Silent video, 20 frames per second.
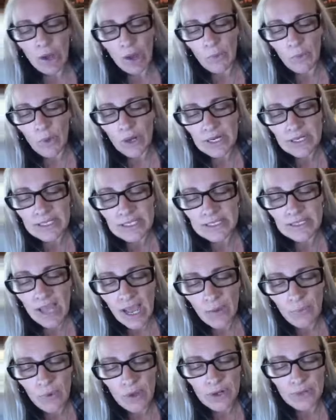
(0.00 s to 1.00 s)
I
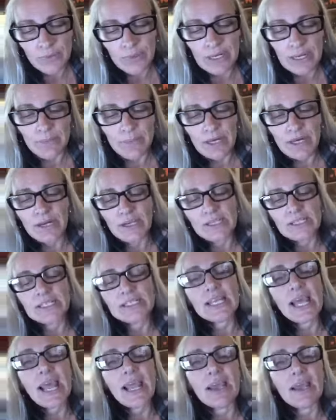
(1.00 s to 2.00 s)
want to read American
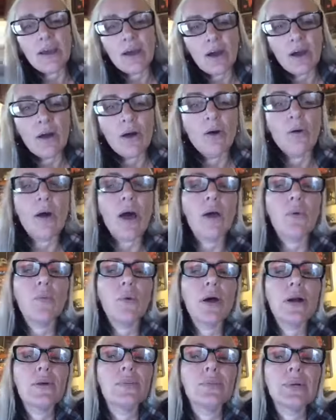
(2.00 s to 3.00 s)
Psycho. I
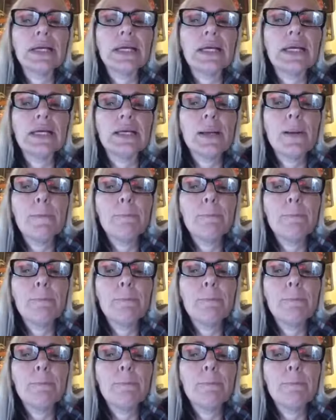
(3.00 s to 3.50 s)
want to read,